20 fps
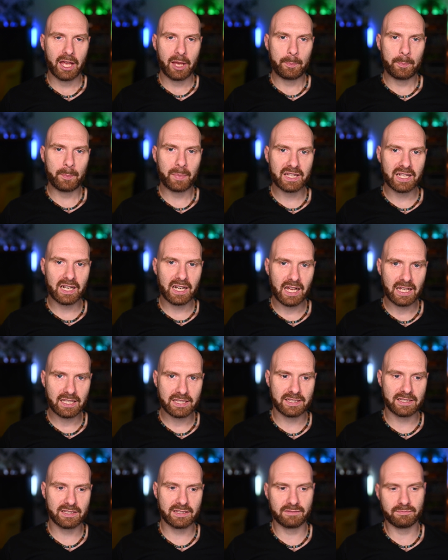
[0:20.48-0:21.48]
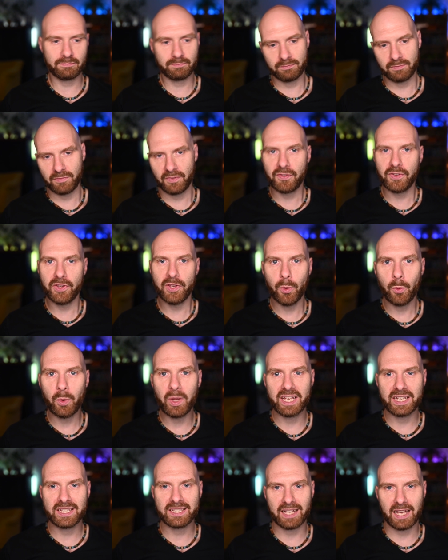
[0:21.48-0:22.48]
But the last few
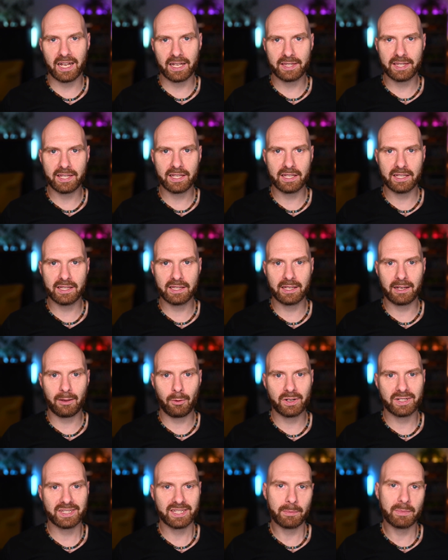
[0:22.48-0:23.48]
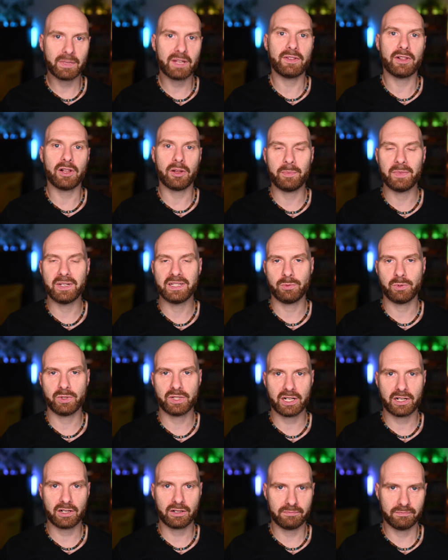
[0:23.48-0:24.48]
weeks I think there were some developments which
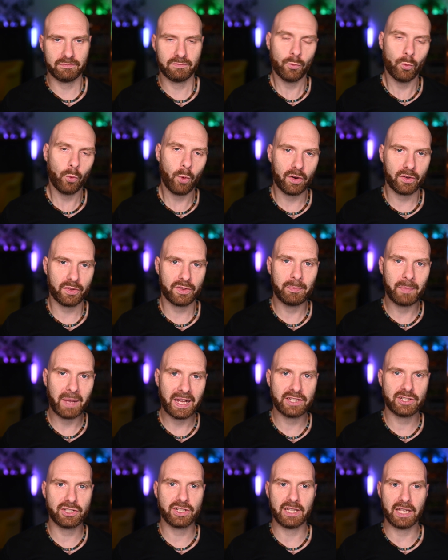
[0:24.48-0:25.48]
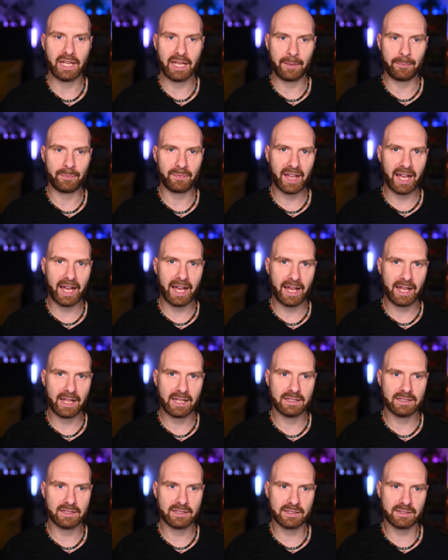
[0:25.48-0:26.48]
are worth mentioning,
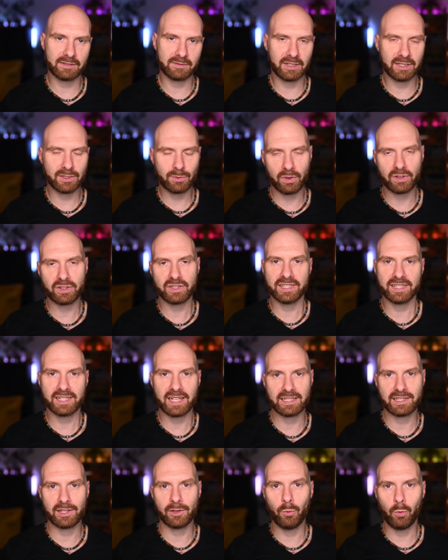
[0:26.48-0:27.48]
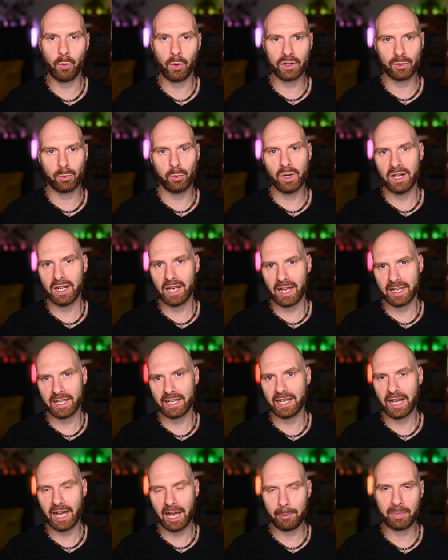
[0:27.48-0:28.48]
and it's worth discussing what will
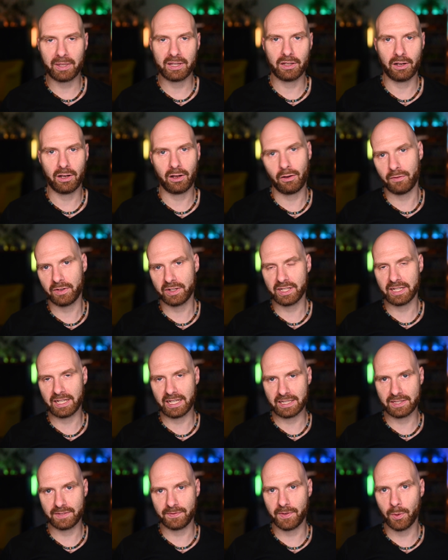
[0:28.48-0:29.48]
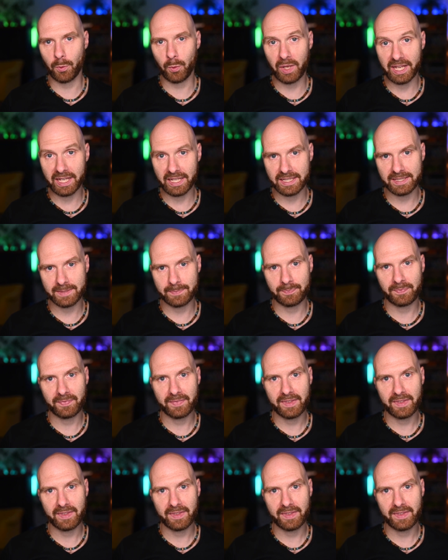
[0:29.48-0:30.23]
likely happen over the next few weeks.